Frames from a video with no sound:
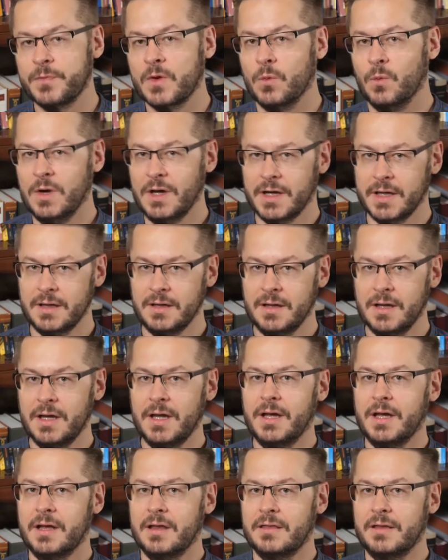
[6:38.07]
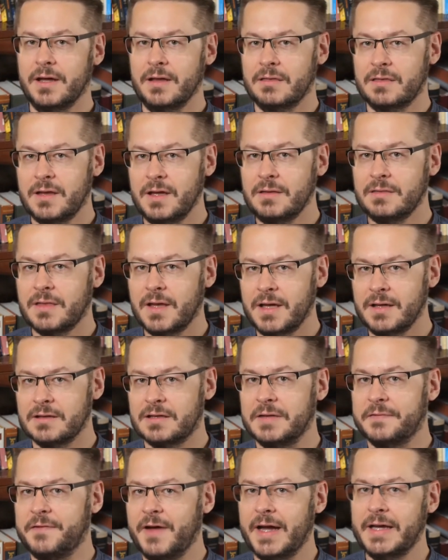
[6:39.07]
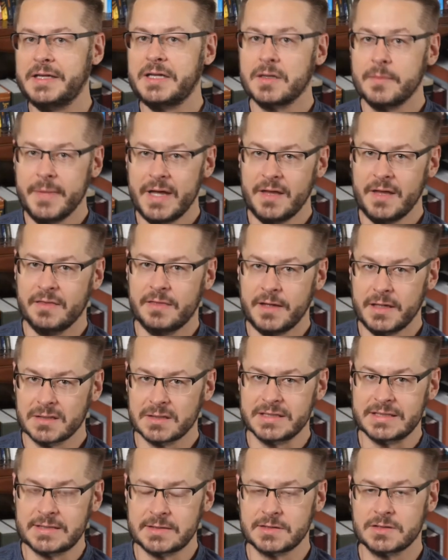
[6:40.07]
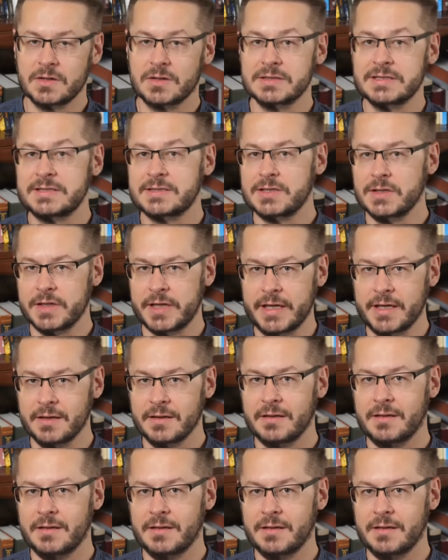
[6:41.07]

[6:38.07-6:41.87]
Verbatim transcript: One, they think that divine command theorists are asserting